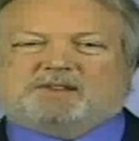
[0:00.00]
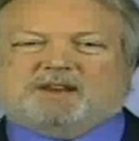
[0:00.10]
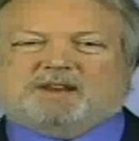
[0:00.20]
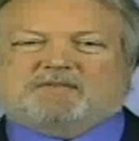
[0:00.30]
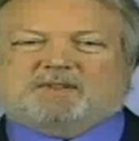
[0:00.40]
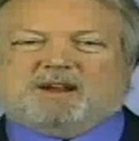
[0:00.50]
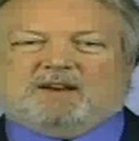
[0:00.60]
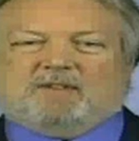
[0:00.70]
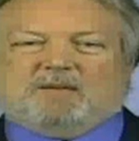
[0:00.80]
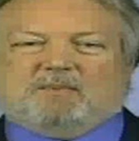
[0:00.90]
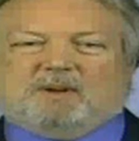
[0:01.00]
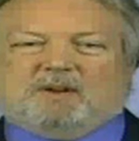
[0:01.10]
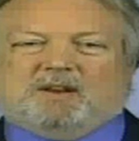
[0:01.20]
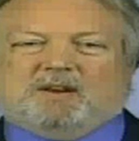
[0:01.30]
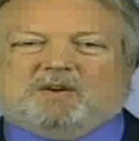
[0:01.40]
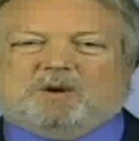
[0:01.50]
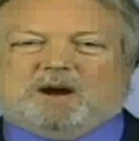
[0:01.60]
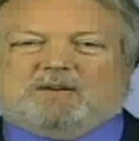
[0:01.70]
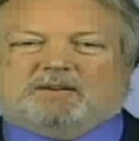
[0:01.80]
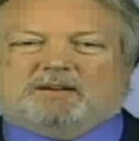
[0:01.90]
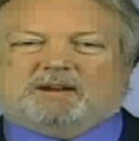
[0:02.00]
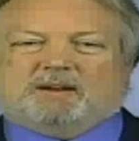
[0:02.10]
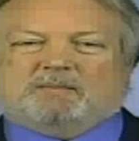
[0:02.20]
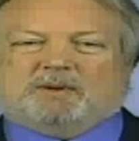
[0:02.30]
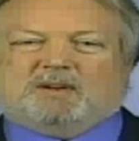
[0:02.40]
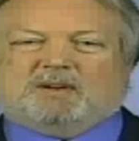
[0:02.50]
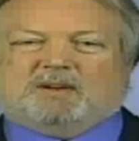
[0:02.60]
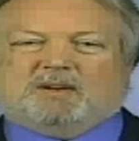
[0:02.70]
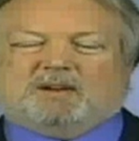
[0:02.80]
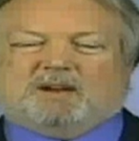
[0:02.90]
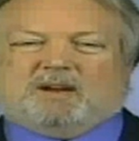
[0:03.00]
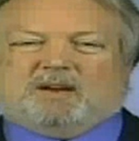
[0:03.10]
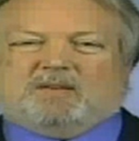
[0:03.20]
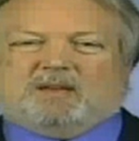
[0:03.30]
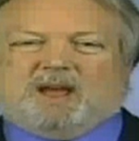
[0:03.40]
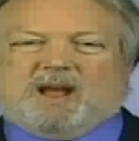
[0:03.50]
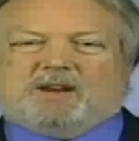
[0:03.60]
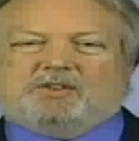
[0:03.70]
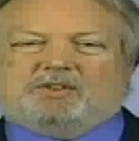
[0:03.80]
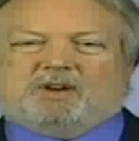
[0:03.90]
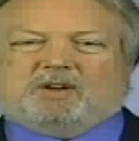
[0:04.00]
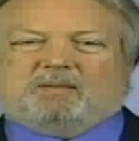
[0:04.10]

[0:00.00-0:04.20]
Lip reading: They definitely have the ability to go out and hedge